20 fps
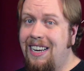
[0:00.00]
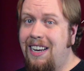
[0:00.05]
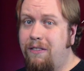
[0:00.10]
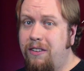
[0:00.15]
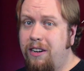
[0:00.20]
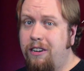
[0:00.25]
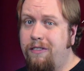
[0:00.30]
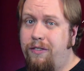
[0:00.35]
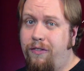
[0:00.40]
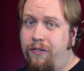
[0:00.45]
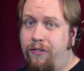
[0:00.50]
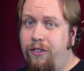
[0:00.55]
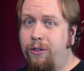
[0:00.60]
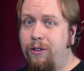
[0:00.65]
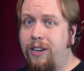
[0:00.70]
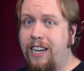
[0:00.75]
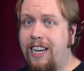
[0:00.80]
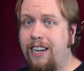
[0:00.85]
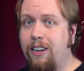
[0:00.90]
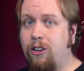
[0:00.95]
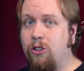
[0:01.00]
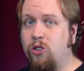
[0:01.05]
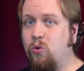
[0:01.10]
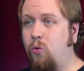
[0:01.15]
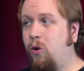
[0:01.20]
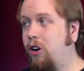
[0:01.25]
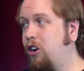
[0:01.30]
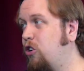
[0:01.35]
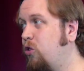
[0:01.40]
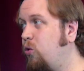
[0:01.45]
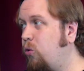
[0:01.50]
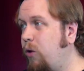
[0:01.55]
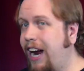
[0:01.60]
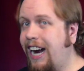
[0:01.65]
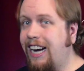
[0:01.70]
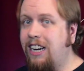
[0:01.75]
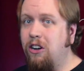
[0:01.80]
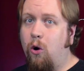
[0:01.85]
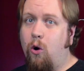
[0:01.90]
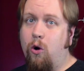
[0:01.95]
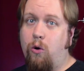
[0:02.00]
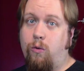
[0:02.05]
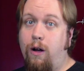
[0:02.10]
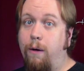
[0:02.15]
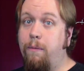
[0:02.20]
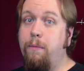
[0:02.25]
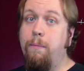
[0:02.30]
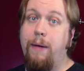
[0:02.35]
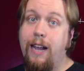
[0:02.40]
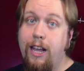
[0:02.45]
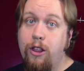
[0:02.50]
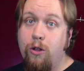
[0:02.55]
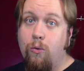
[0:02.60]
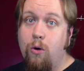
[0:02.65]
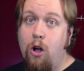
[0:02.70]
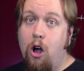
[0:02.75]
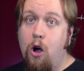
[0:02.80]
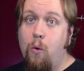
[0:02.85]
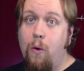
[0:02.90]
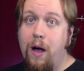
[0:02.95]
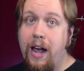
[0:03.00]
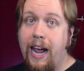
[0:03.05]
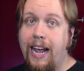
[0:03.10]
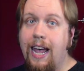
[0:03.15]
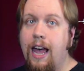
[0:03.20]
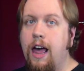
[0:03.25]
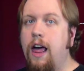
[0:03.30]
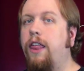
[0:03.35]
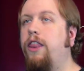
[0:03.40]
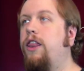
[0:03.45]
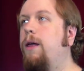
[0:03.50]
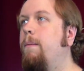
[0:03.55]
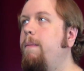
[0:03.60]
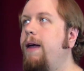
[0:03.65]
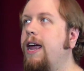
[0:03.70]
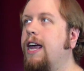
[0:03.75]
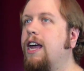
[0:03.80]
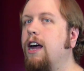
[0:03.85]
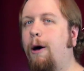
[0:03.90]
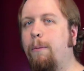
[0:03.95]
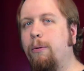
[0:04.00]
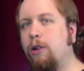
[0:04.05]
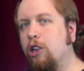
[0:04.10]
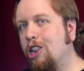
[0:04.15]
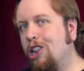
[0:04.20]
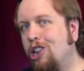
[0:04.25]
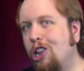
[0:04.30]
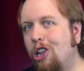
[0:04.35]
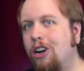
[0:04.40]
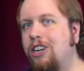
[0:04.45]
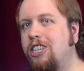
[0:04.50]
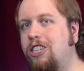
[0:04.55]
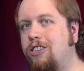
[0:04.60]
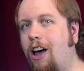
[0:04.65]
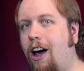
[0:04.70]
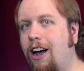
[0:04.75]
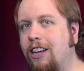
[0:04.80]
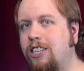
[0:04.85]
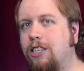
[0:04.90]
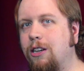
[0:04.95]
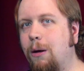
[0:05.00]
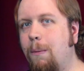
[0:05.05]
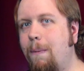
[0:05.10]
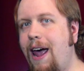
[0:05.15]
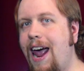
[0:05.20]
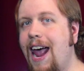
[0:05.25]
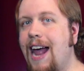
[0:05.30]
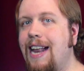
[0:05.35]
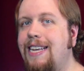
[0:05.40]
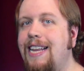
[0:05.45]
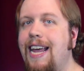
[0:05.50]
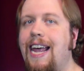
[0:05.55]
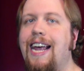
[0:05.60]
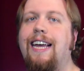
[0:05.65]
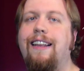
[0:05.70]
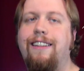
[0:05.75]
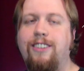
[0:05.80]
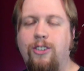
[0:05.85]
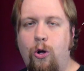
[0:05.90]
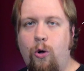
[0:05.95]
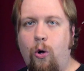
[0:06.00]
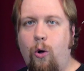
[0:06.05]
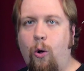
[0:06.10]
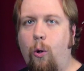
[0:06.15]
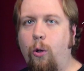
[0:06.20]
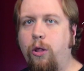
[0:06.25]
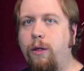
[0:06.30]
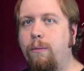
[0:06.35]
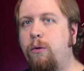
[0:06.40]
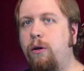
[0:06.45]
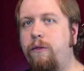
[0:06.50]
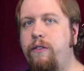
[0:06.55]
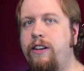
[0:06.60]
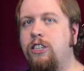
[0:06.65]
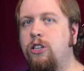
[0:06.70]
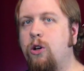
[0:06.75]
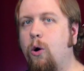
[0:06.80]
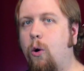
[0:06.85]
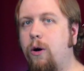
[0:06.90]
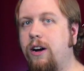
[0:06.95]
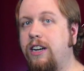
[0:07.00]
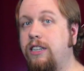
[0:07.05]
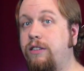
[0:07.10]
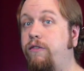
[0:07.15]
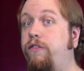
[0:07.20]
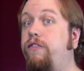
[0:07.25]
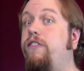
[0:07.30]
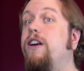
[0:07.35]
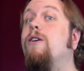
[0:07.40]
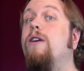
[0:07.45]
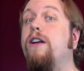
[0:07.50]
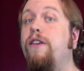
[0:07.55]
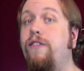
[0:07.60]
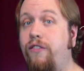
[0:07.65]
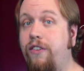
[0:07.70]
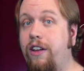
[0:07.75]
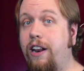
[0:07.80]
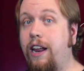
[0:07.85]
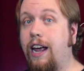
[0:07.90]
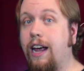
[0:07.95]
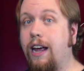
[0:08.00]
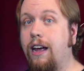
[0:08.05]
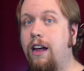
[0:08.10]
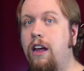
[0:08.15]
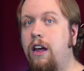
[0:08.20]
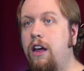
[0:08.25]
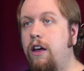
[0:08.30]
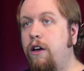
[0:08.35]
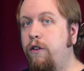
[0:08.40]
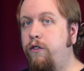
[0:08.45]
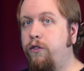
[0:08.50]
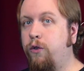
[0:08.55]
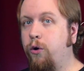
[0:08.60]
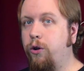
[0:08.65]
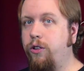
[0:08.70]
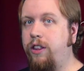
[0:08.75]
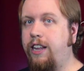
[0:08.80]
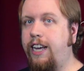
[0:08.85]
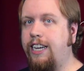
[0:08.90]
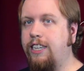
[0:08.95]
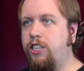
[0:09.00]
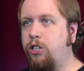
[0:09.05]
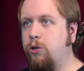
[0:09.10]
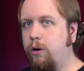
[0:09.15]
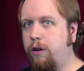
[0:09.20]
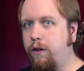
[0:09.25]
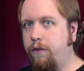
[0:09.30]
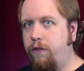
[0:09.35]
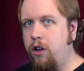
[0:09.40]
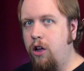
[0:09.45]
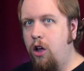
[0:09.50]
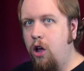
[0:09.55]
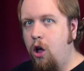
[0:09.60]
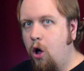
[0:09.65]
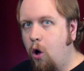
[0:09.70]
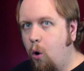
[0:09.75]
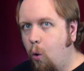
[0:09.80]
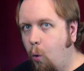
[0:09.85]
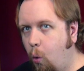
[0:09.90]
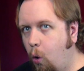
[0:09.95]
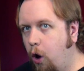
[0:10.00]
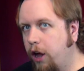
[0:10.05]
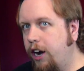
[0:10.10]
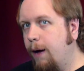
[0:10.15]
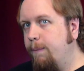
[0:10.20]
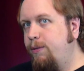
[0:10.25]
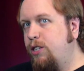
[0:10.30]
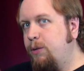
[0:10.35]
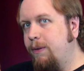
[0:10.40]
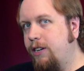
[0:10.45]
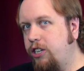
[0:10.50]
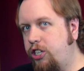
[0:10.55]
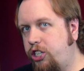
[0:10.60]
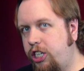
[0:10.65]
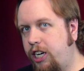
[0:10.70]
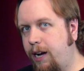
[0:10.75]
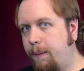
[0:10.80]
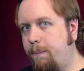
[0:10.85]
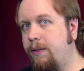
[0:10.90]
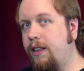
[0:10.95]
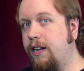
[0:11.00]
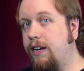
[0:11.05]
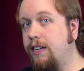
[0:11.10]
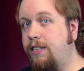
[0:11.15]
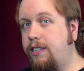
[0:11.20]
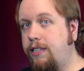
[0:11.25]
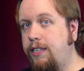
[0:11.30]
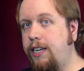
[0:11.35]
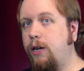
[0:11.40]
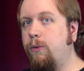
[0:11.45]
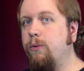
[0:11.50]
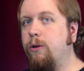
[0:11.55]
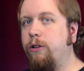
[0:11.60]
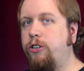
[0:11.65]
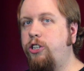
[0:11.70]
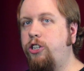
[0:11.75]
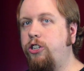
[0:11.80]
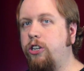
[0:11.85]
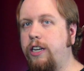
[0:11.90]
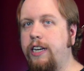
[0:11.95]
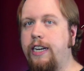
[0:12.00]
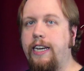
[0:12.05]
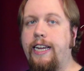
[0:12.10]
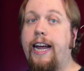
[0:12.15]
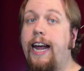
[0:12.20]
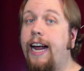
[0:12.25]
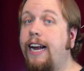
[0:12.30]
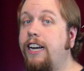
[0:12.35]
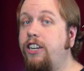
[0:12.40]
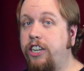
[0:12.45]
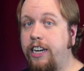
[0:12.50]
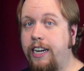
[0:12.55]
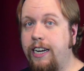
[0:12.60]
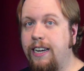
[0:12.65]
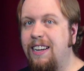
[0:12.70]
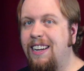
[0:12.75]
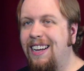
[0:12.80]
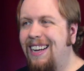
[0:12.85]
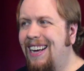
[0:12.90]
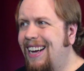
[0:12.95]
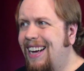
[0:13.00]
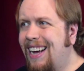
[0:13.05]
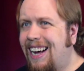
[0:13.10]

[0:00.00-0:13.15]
And even if a few kills weren't great or rubbed me the wrong way, the makeup looks awesome, and taken as a whole, the movie's gore is very fitting for the sort of one upsmanship that a sequel should engage in.